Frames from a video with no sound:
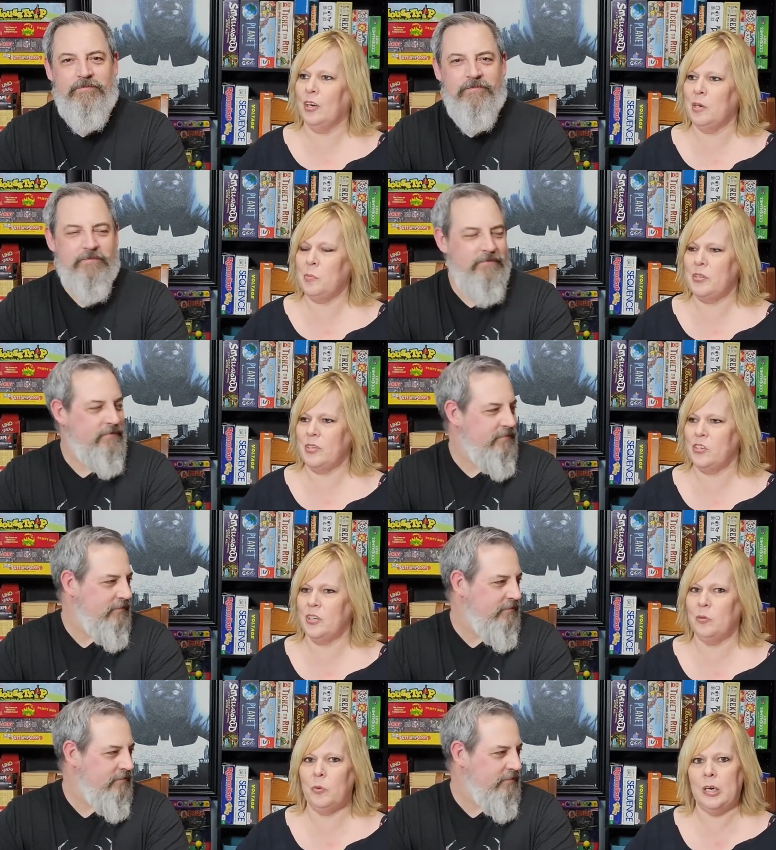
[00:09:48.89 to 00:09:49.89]
Speaker 1: in a
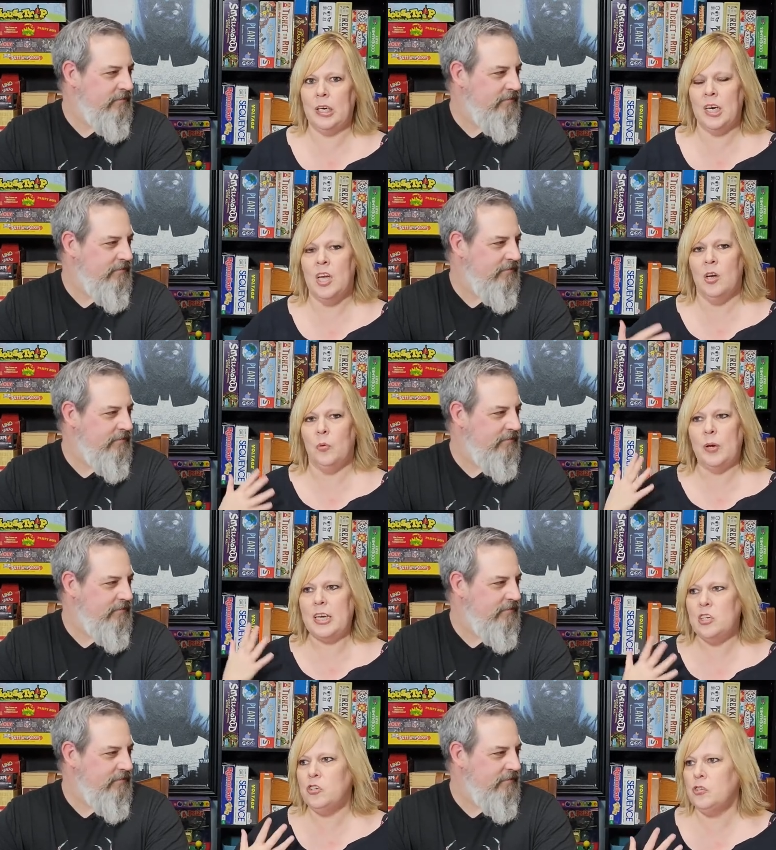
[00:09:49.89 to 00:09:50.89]
position where we
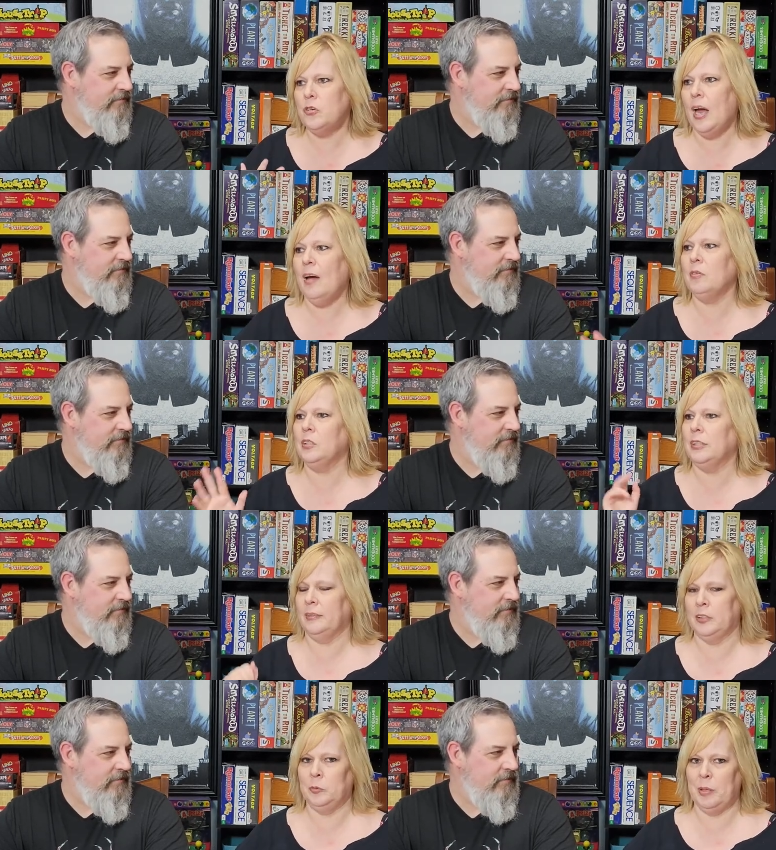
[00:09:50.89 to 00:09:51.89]
can travel a
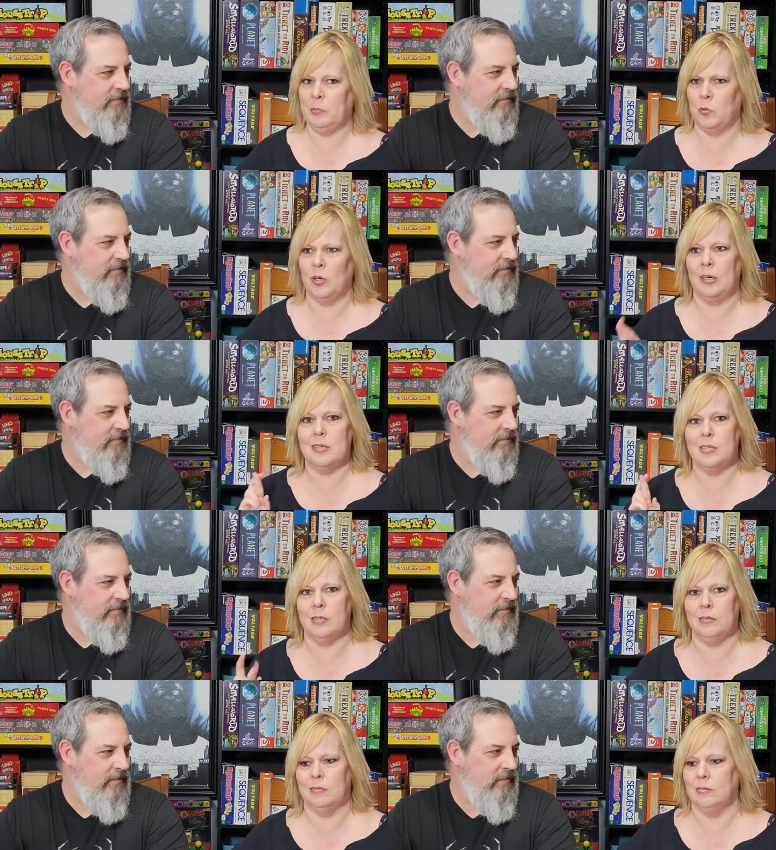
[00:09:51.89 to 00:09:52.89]
little bit more
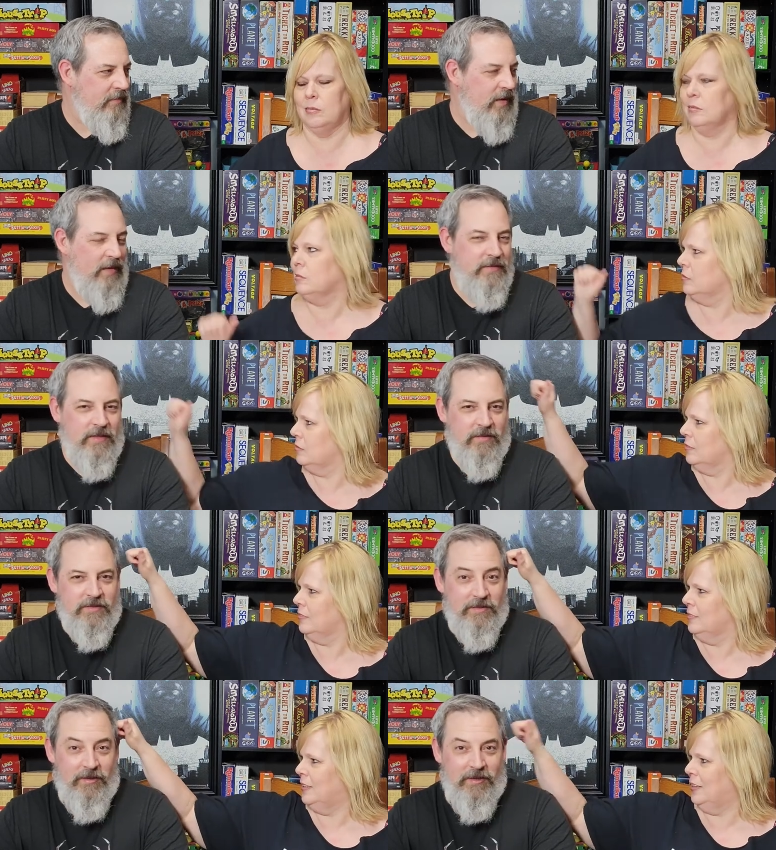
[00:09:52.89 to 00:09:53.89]
soon. As long
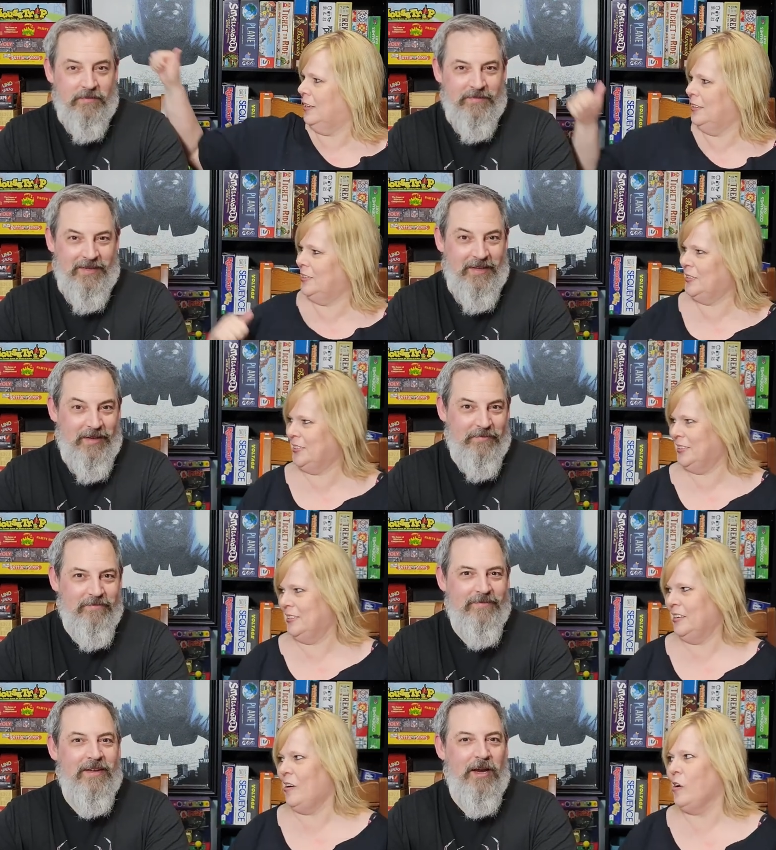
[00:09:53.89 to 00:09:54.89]
as we're, you know,
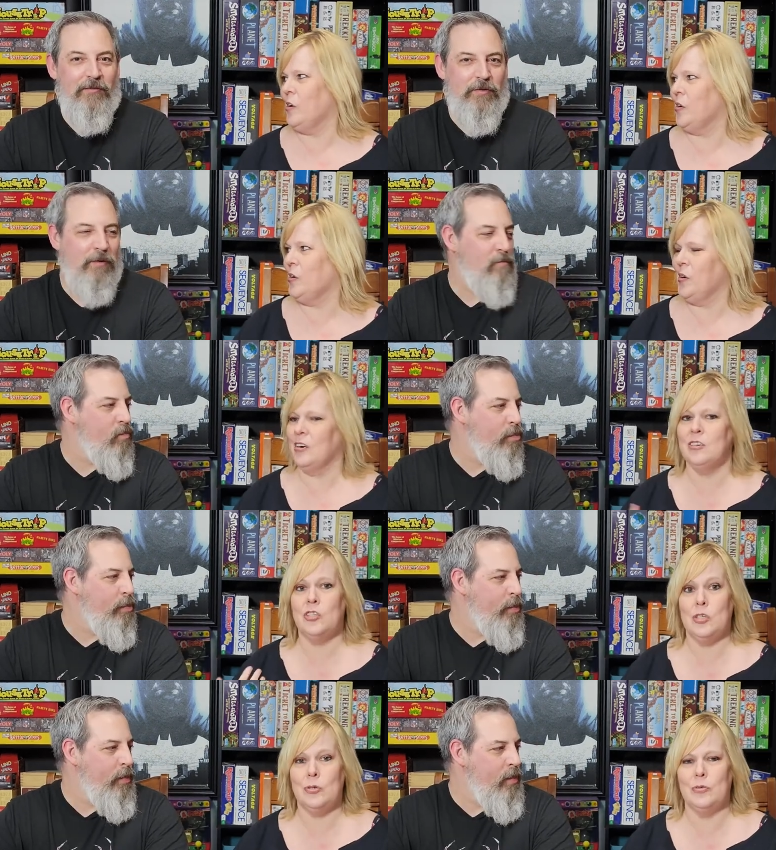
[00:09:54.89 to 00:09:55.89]
Speaker 2: careful.
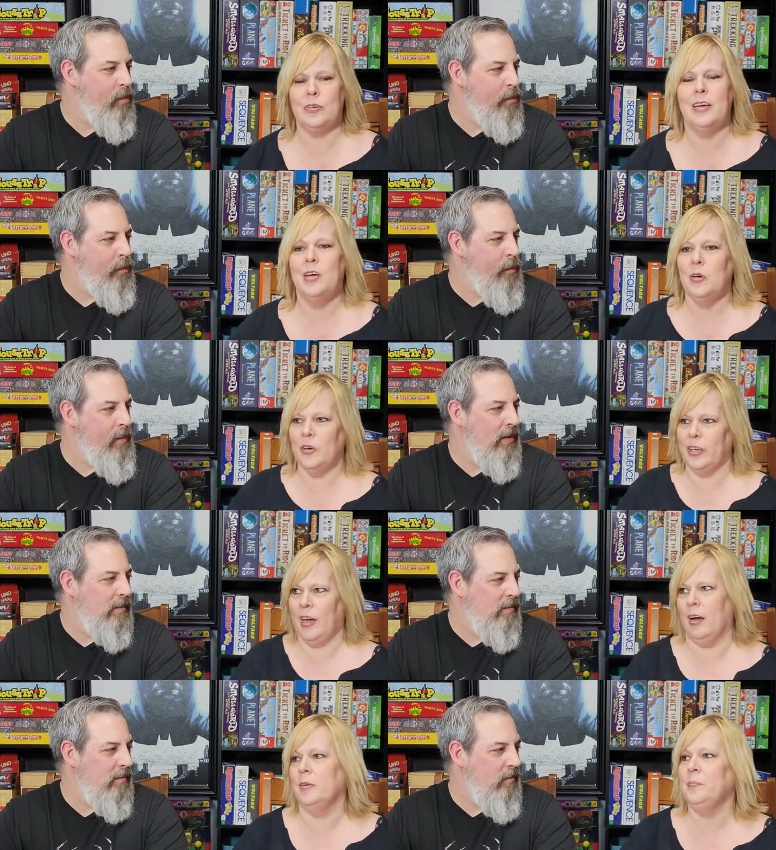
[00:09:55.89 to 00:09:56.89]
Speaker 1: Soon,
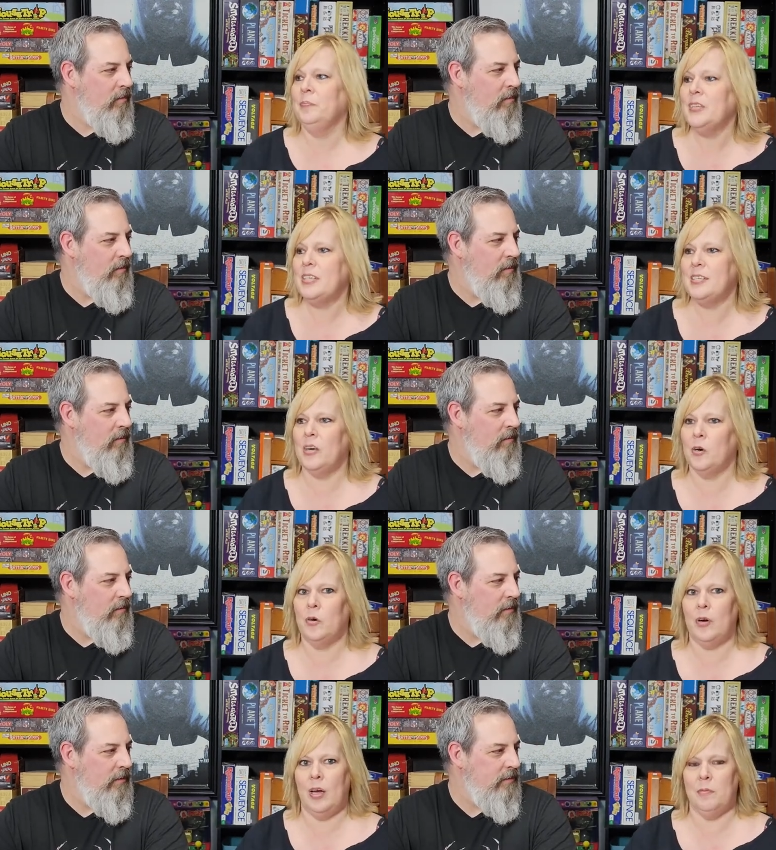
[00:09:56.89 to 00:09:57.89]
yeah.
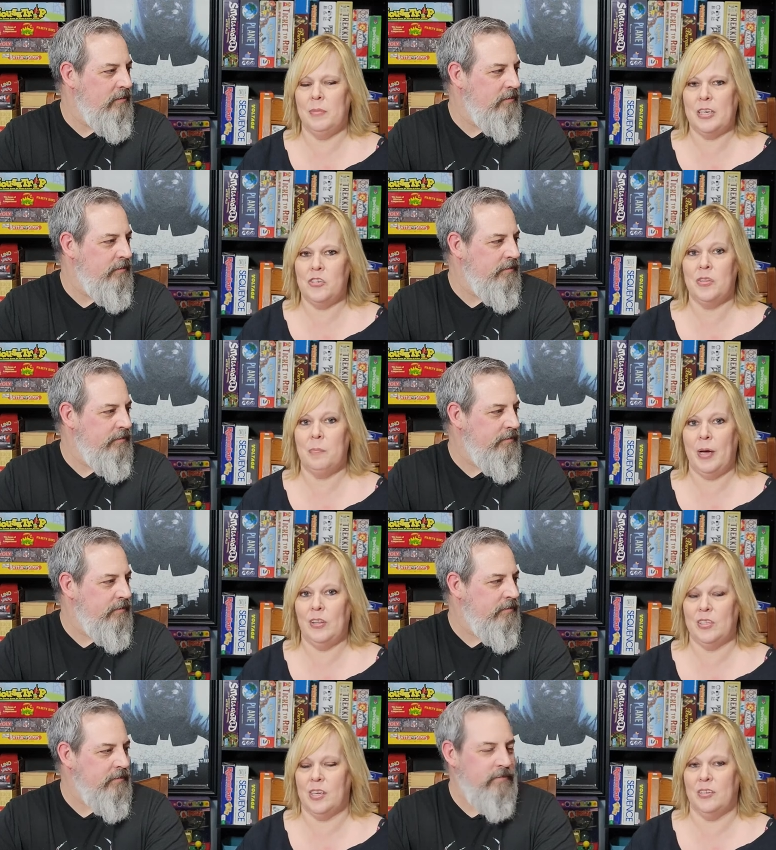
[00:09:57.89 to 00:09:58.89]
So make sure the bell
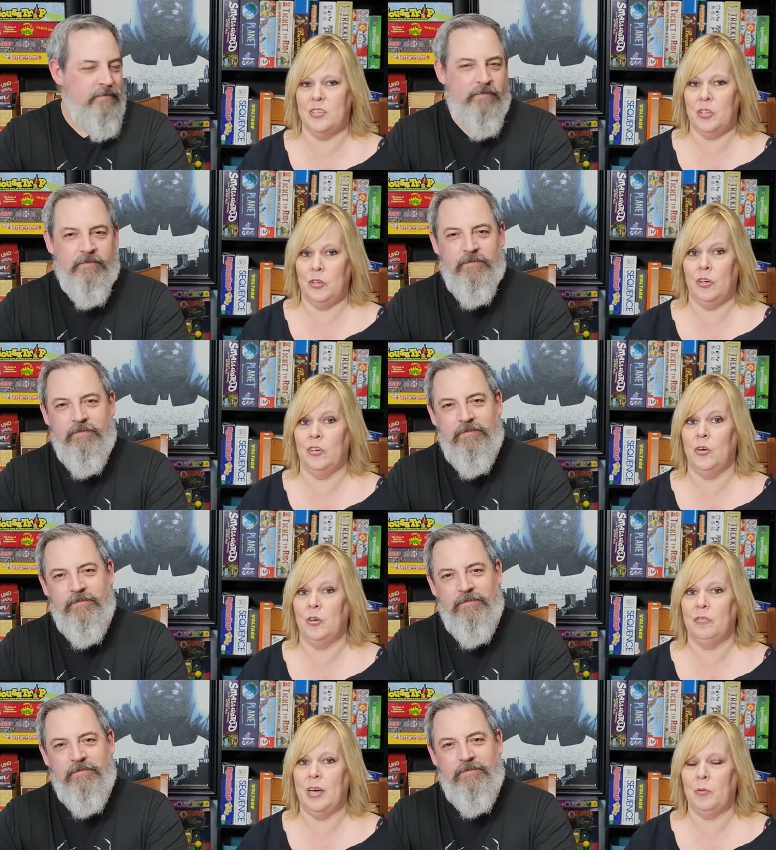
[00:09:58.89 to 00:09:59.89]
is on so you're
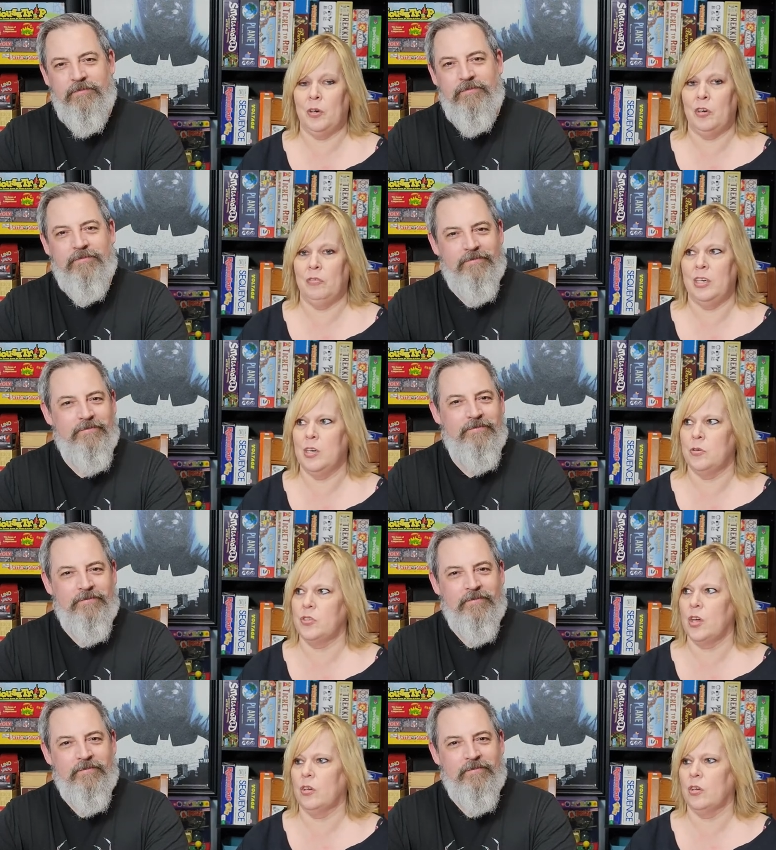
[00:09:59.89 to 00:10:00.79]
notified when our videos